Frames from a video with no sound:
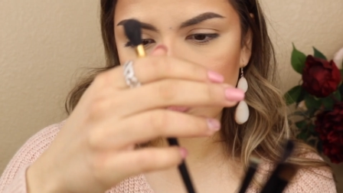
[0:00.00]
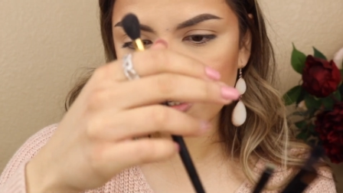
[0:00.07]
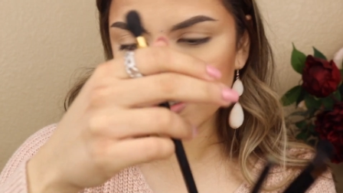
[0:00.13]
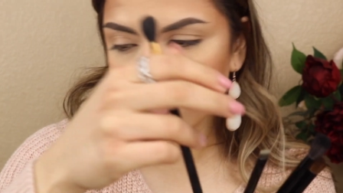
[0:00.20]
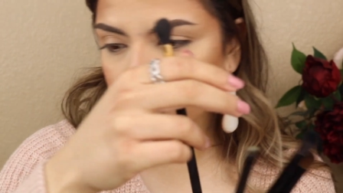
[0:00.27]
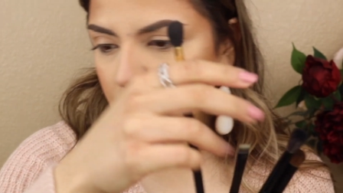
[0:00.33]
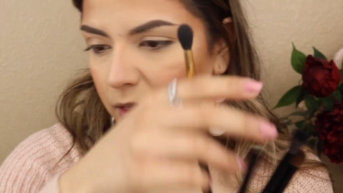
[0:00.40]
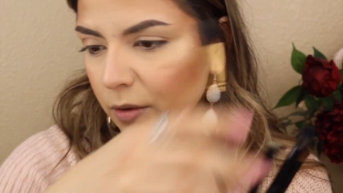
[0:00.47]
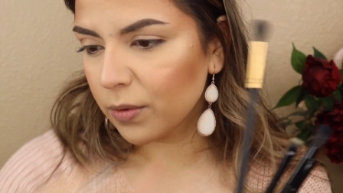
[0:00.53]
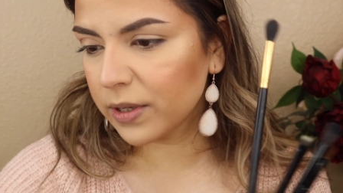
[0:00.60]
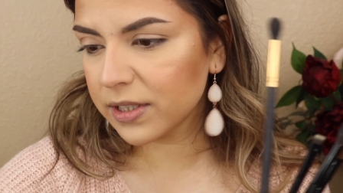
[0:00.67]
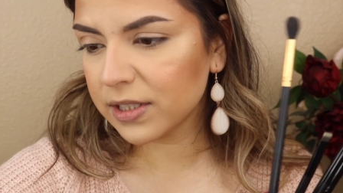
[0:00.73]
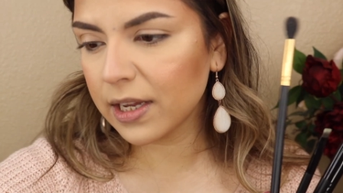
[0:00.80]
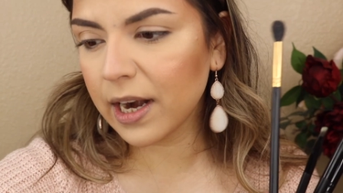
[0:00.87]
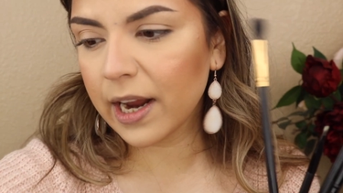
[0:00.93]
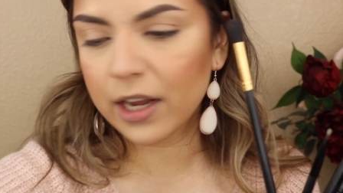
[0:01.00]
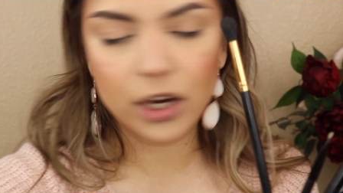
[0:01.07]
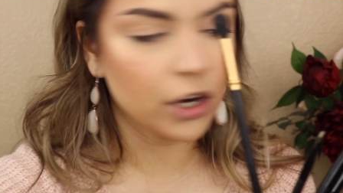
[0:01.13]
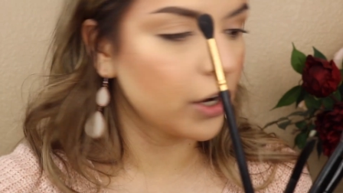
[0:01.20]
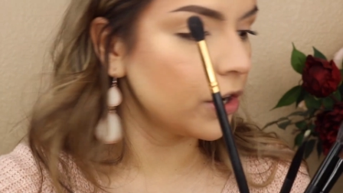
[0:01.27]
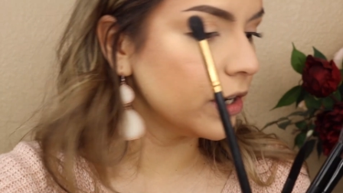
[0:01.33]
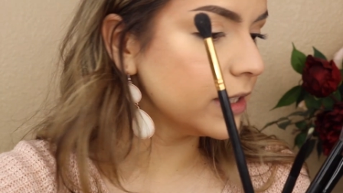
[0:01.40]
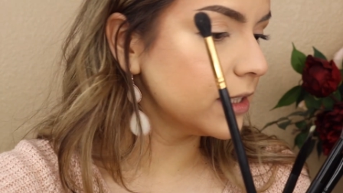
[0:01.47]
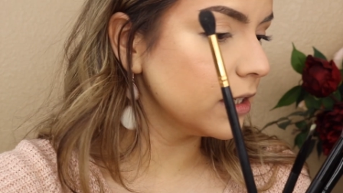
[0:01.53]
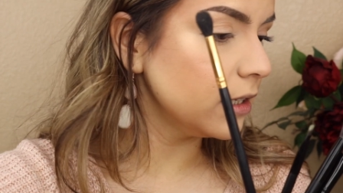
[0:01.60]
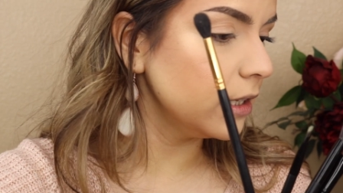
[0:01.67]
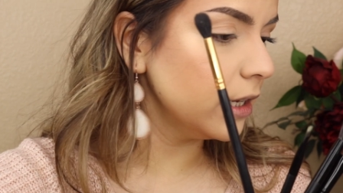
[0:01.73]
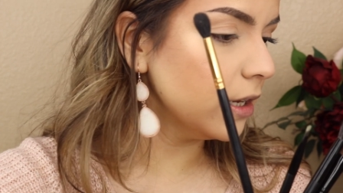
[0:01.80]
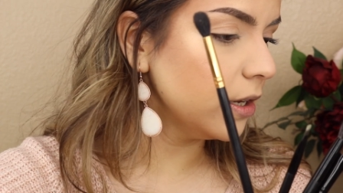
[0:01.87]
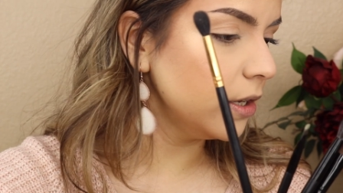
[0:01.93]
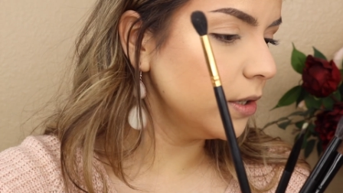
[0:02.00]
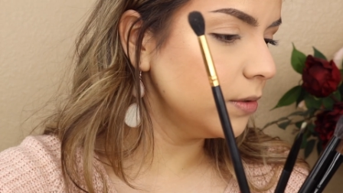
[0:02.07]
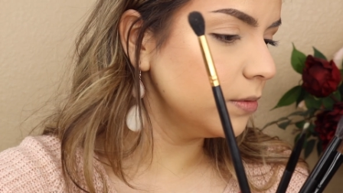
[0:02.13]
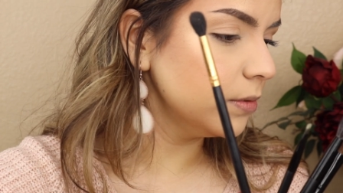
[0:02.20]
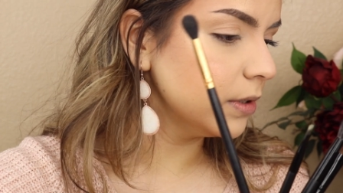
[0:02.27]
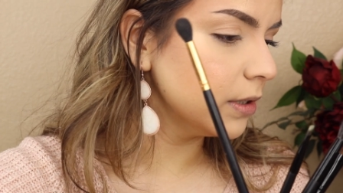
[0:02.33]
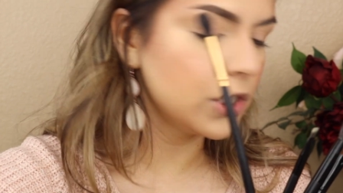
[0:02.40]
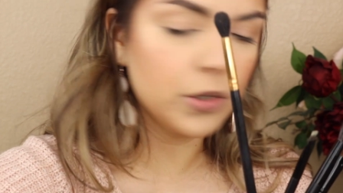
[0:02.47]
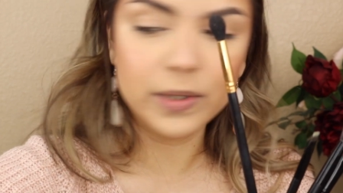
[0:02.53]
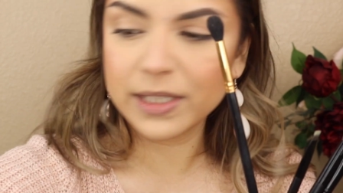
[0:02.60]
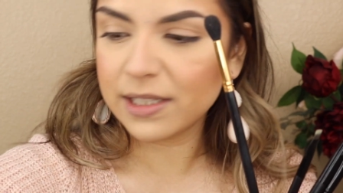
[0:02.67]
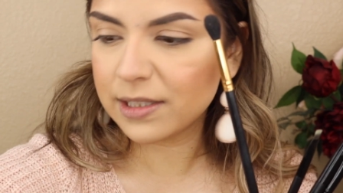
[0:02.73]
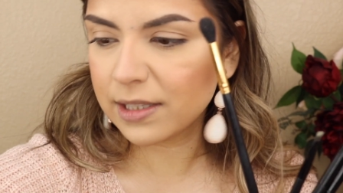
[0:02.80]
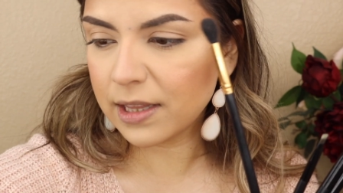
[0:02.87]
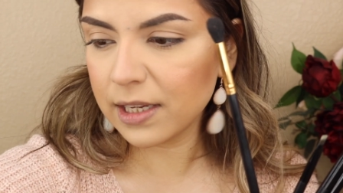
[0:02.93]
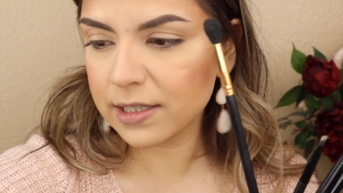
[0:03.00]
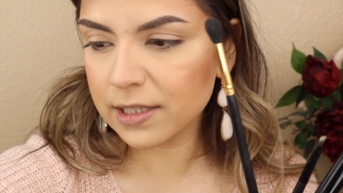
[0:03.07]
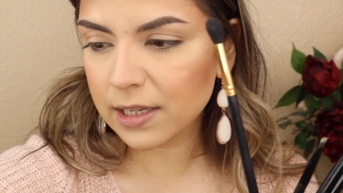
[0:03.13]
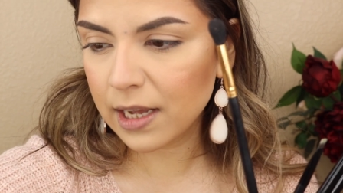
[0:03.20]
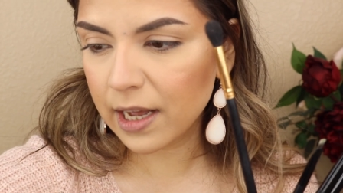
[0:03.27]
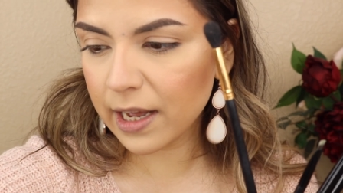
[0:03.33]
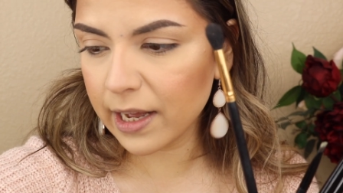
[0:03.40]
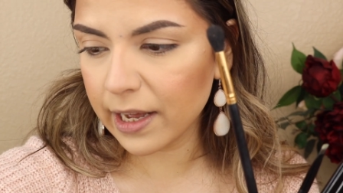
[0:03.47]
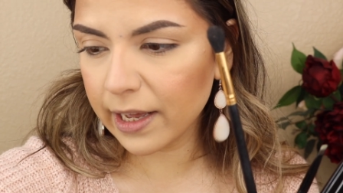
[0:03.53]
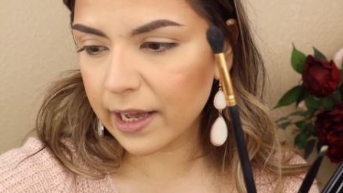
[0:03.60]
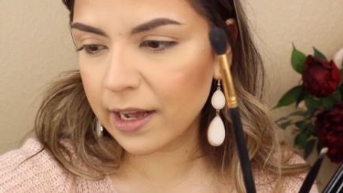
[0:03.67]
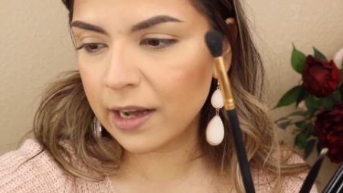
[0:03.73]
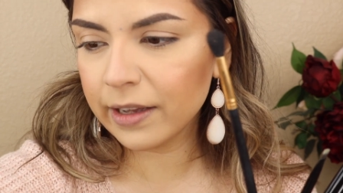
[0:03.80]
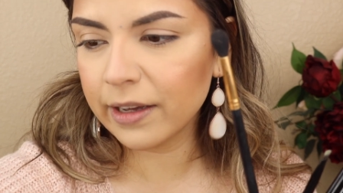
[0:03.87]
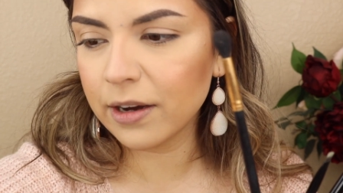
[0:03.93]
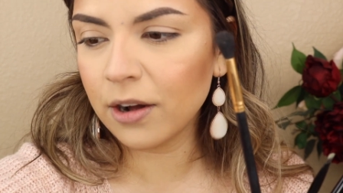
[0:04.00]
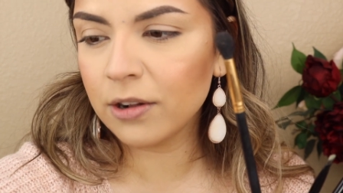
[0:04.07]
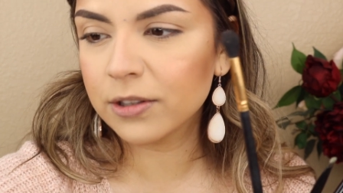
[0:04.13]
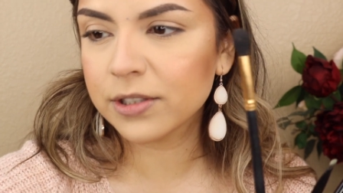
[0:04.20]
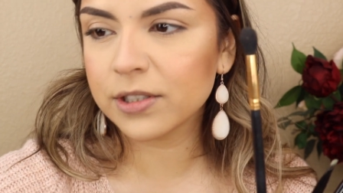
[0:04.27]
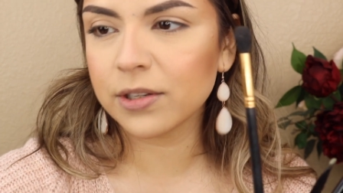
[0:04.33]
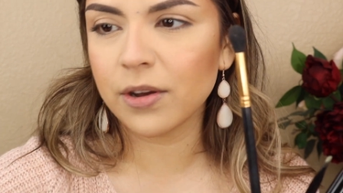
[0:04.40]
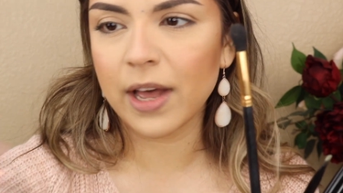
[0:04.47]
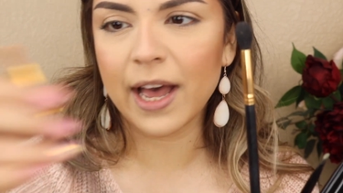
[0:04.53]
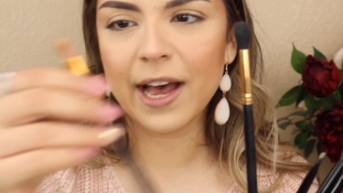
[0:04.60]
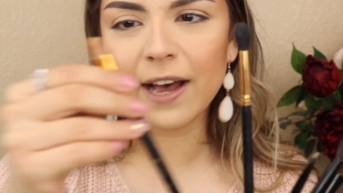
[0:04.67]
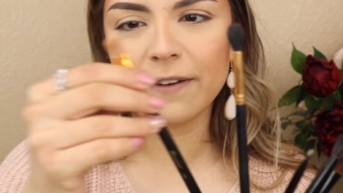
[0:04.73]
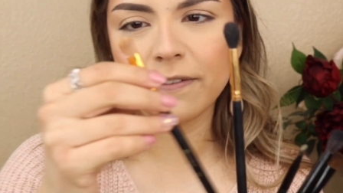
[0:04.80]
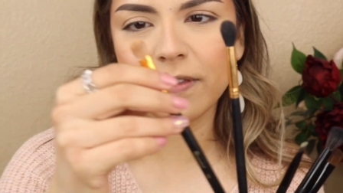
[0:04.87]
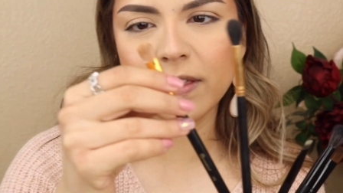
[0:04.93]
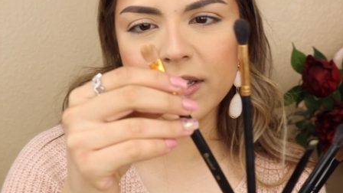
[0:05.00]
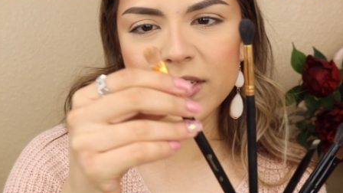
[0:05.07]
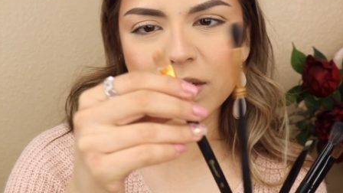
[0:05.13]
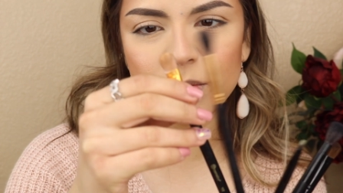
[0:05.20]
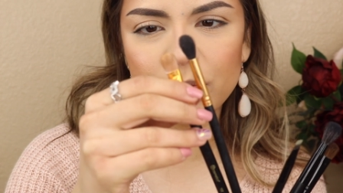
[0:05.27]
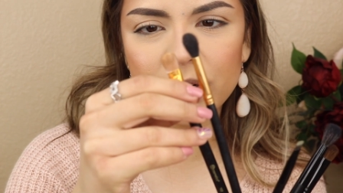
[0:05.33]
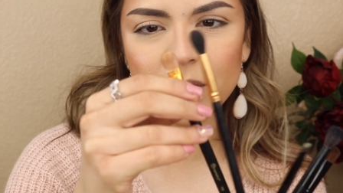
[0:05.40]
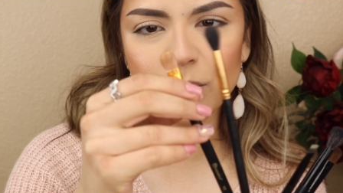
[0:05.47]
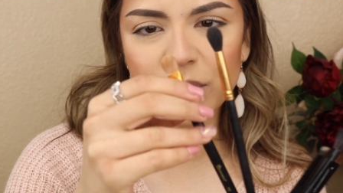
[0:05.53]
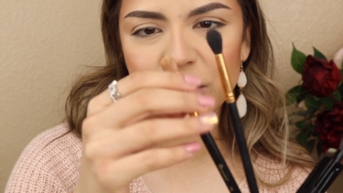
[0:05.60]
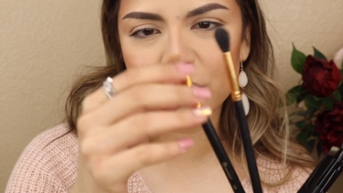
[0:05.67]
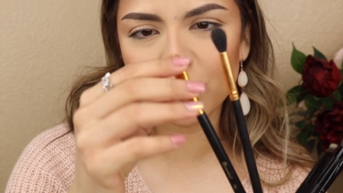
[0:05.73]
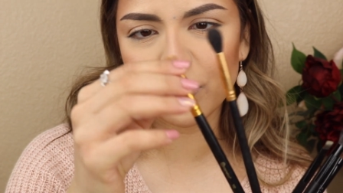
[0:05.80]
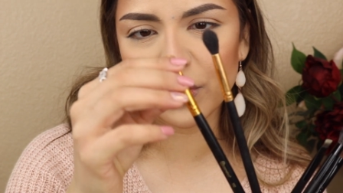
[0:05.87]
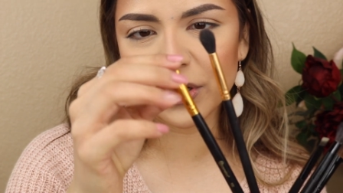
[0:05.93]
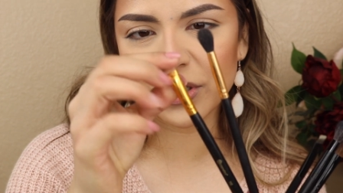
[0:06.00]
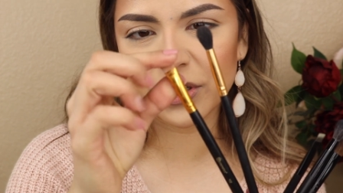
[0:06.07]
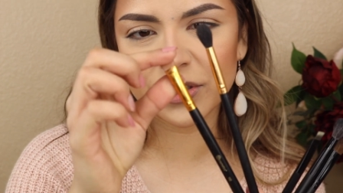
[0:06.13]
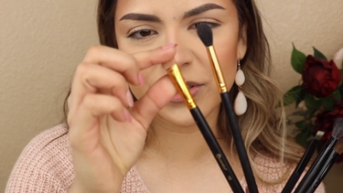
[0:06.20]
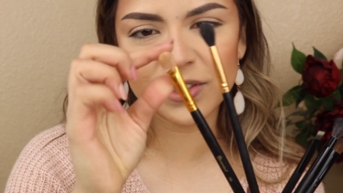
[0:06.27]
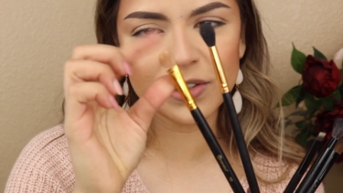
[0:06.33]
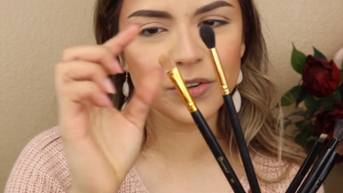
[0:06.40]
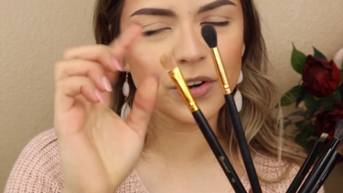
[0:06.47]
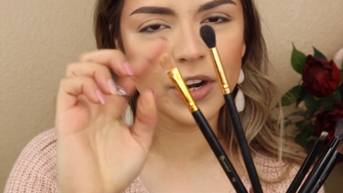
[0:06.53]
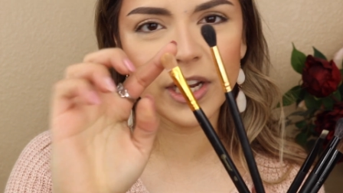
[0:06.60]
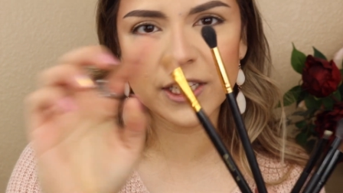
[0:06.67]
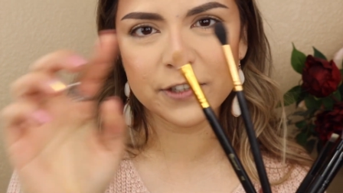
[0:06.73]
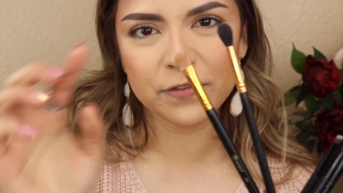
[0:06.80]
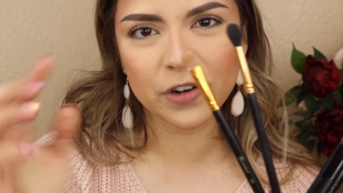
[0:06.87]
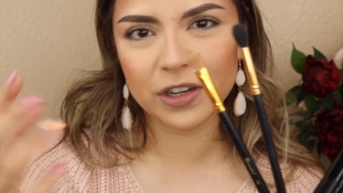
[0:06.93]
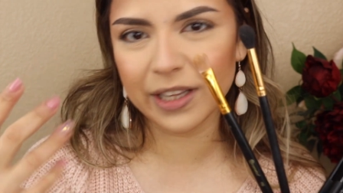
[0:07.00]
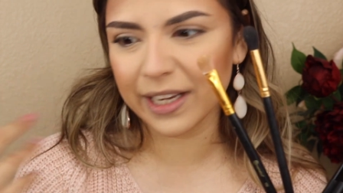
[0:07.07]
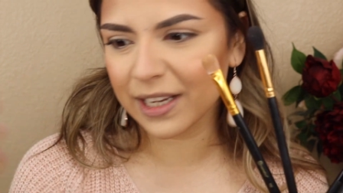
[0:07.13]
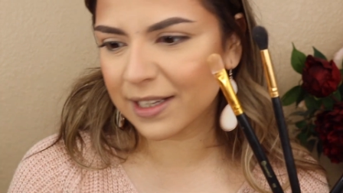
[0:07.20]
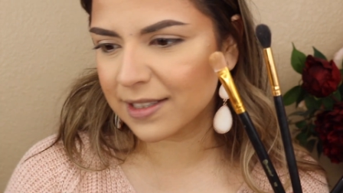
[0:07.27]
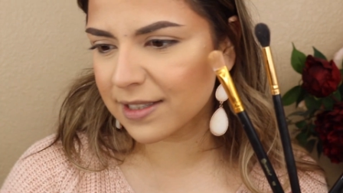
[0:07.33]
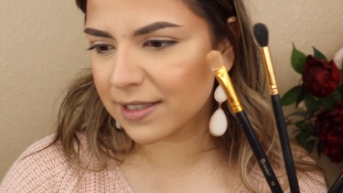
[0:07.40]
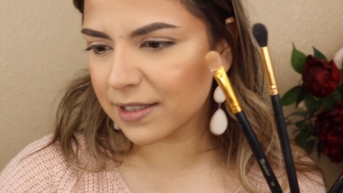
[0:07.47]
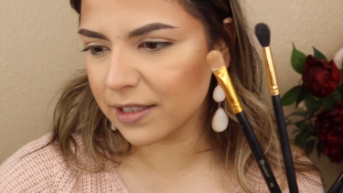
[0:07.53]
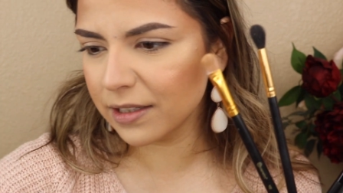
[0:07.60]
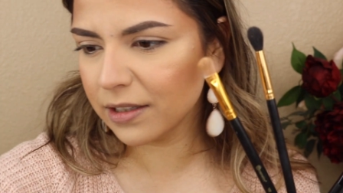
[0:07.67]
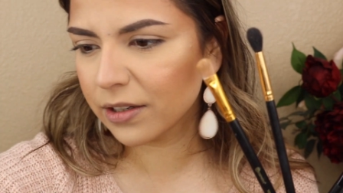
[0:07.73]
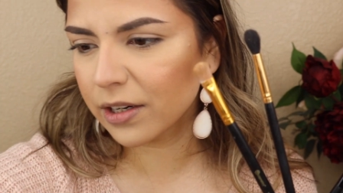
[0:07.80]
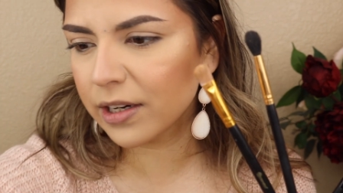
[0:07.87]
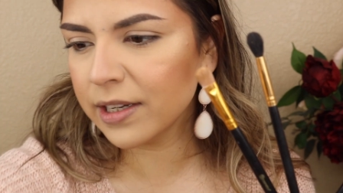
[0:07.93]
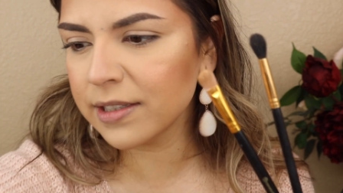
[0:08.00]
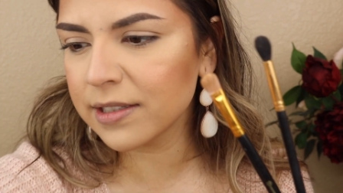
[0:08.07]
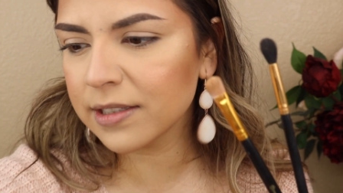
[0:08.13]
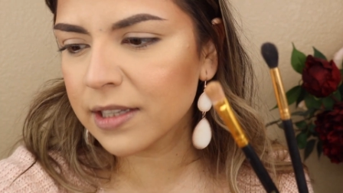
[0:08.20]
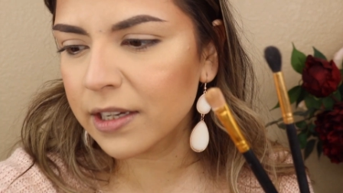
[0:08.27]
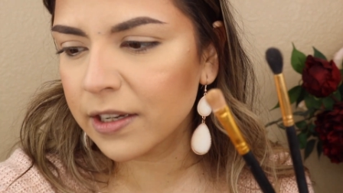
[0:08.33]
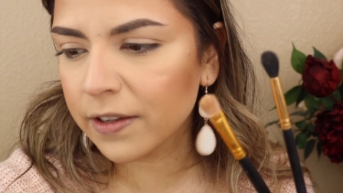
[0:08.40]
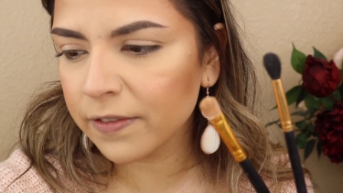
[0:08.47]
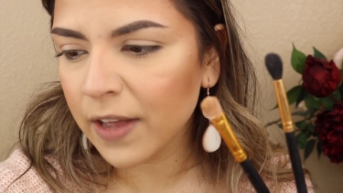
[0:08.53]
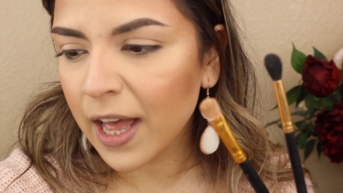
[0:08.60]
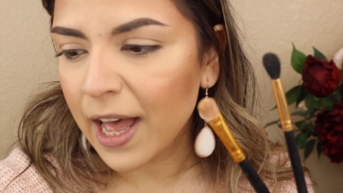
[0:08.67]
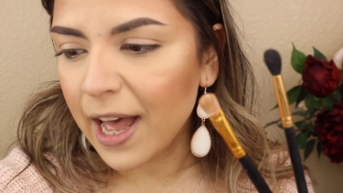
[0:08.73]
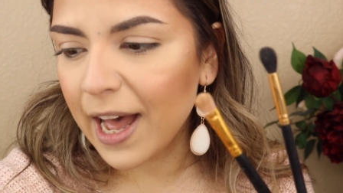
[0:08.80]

These are the ones that I currently own. So it's this guy. I also have this one, which works great for like concealer and stuff.